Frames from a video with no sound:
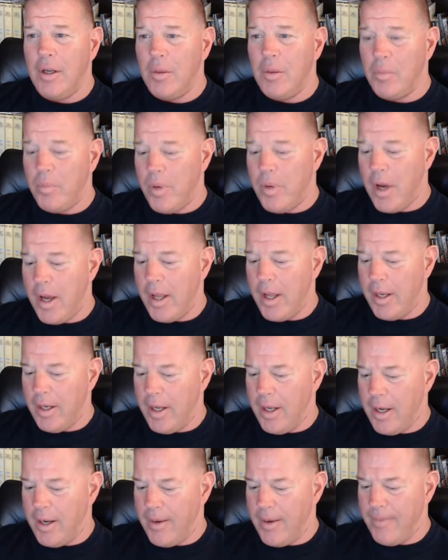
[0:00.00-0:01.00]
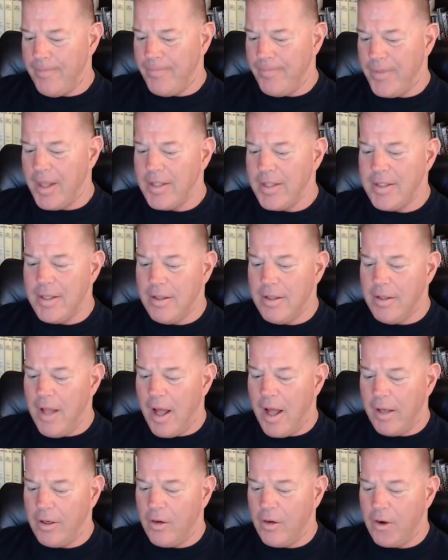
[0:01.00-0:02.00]
but it's still
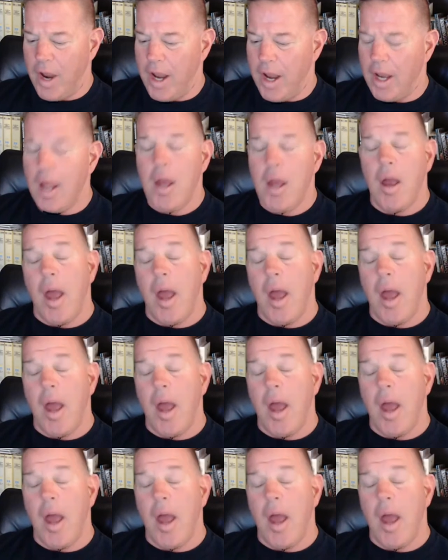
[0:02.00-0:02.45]
not great.